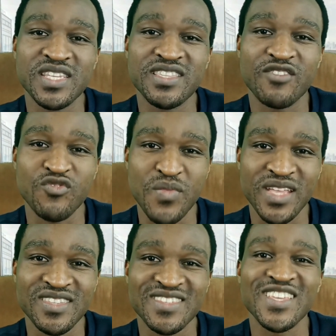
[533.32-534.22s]
best tech
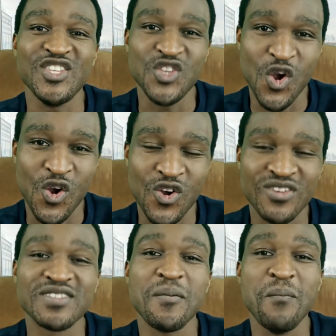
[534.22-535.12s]
remains
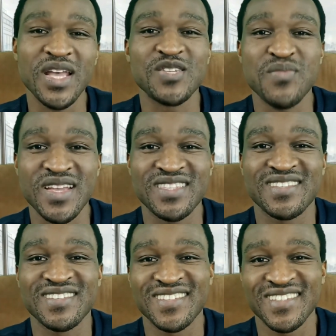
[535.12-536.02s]
your best
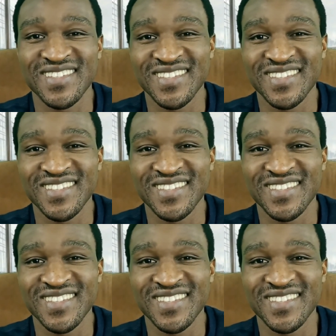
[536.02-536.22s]
bet.